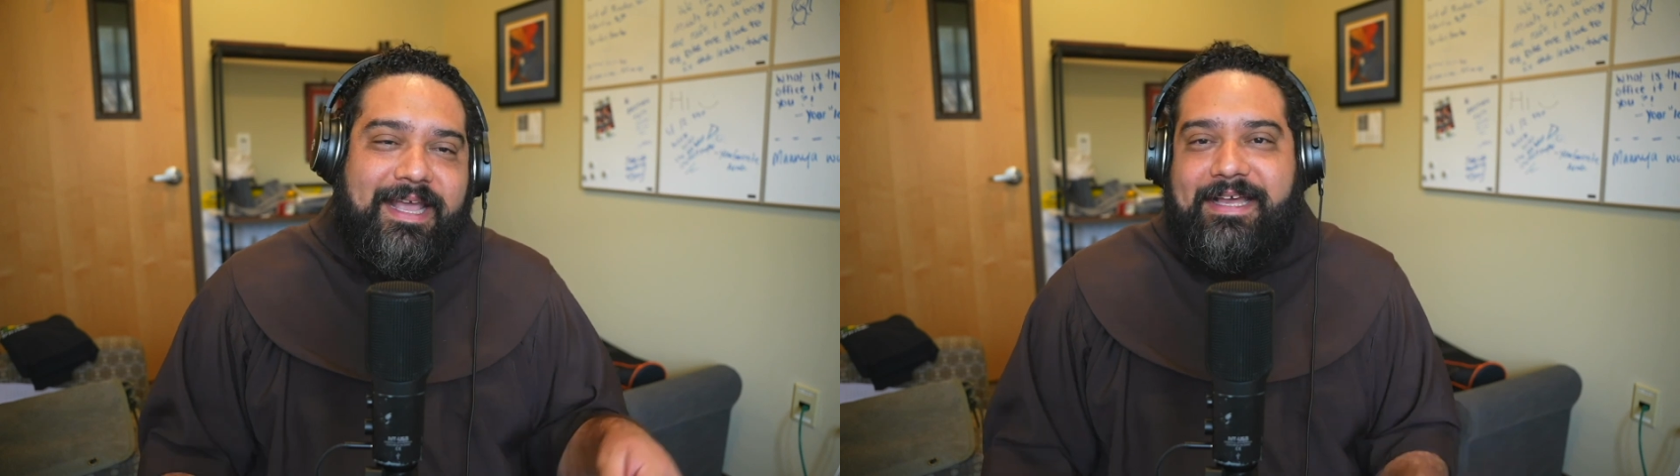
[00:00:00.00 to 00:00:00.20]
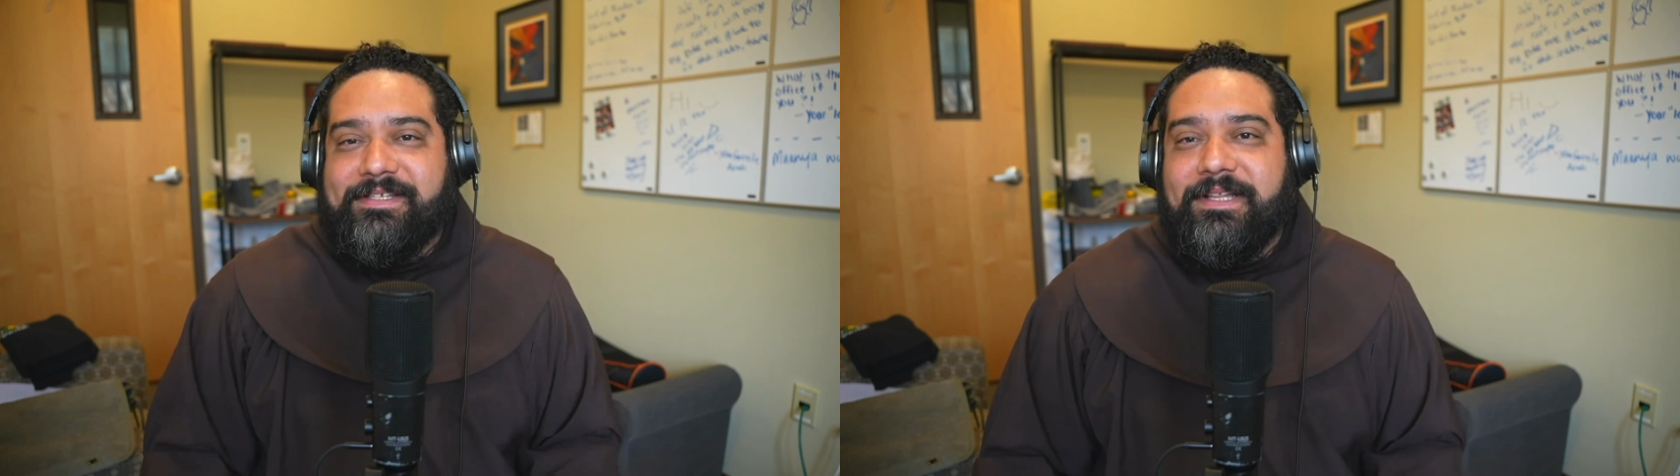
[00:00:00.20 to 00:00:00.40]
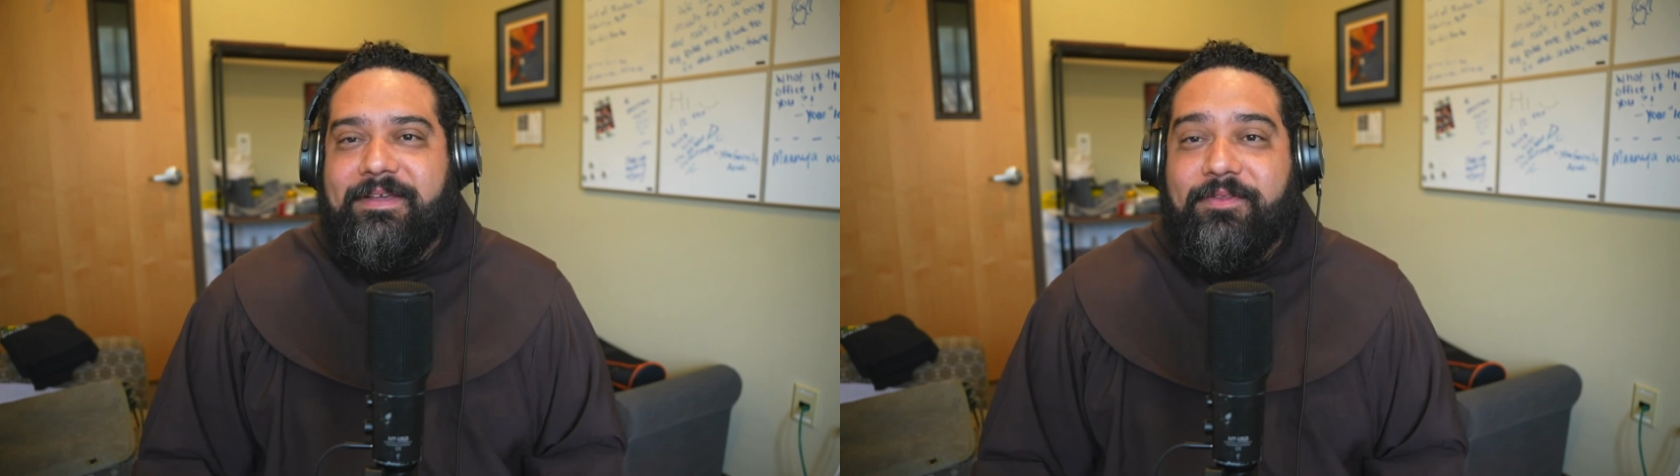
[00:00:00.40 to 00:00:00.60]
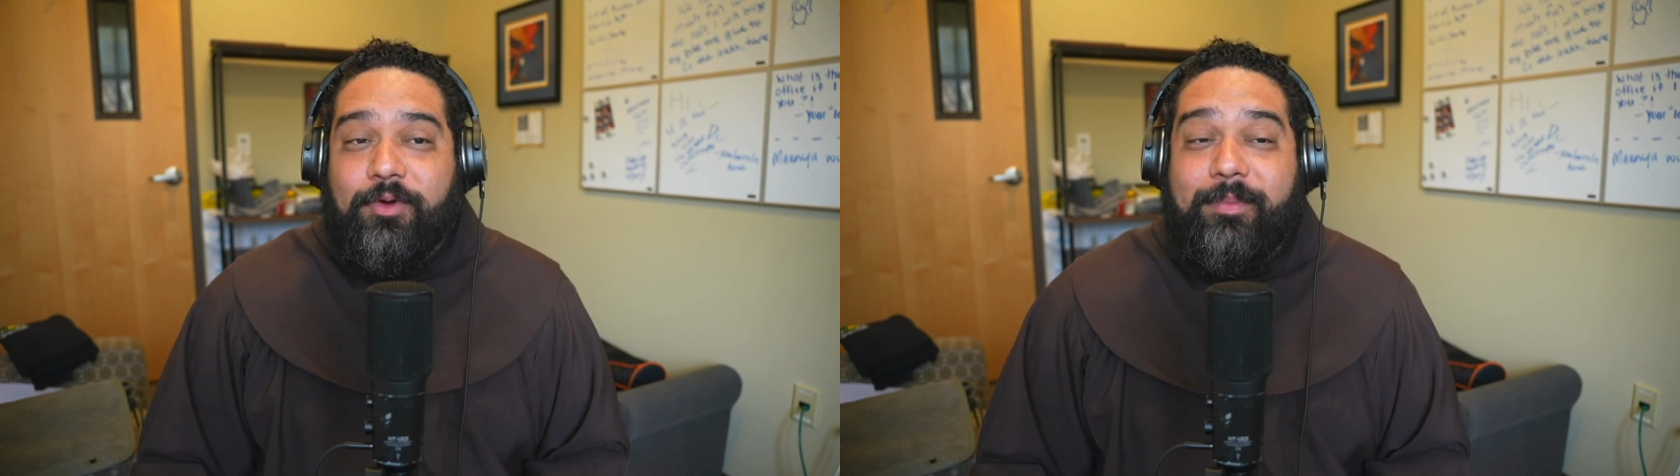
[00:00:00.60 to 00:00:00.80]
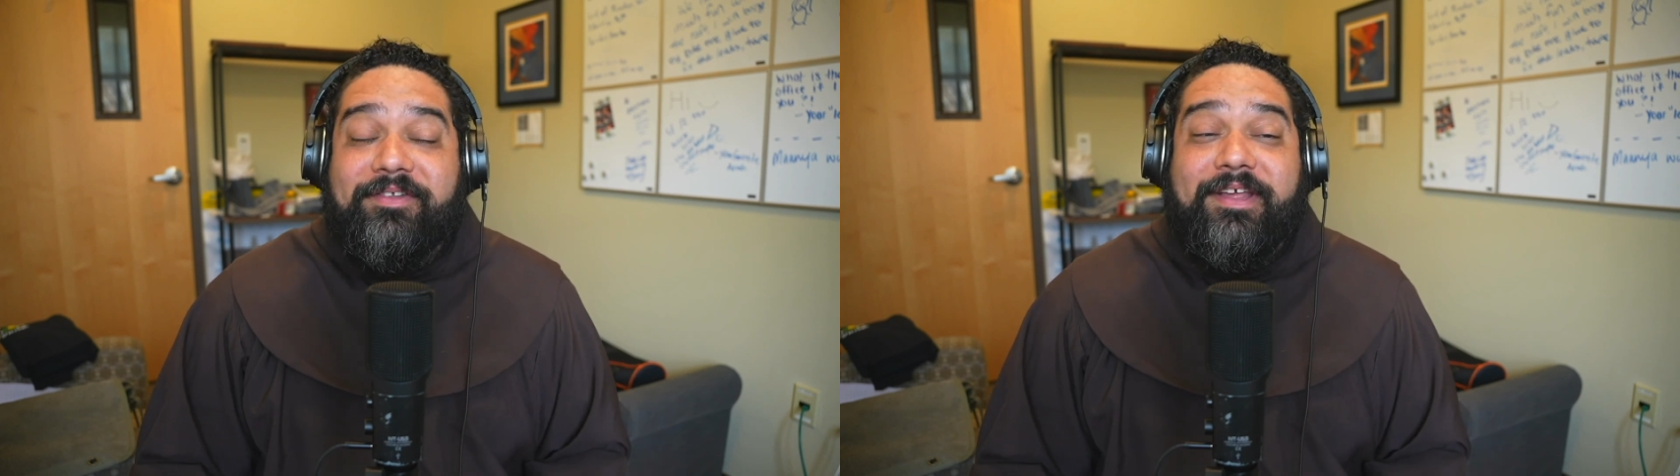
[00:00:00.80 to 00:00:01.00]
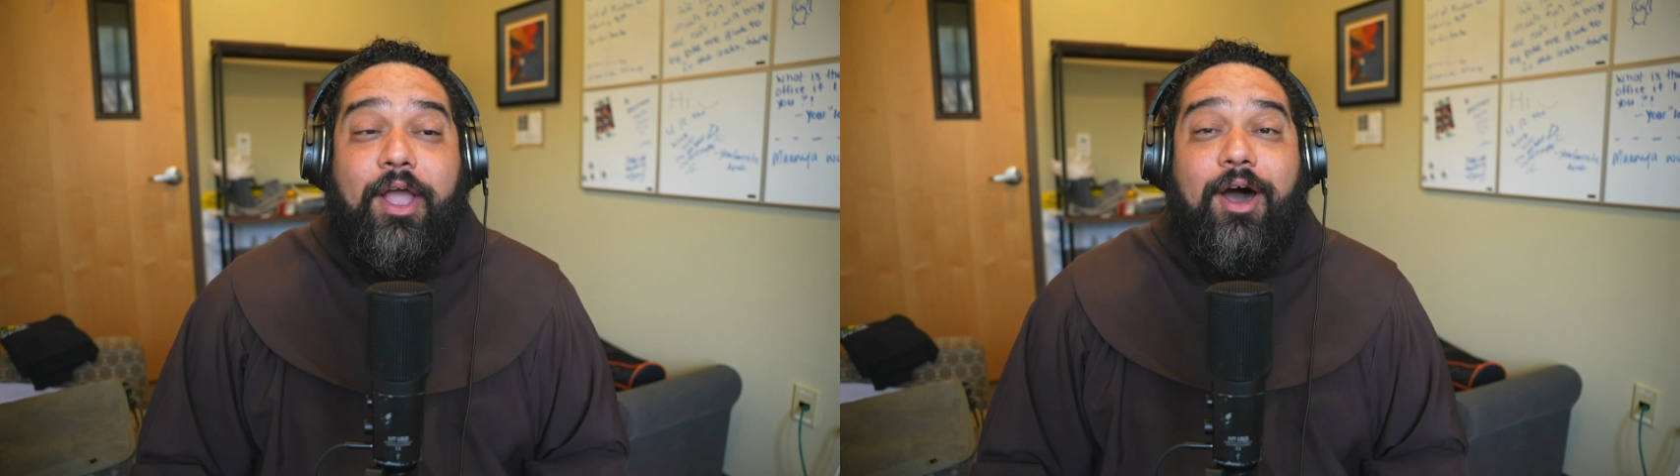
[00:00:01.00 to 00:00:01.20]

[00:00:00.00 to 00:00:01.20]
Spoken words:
has to leave the room." And I was like,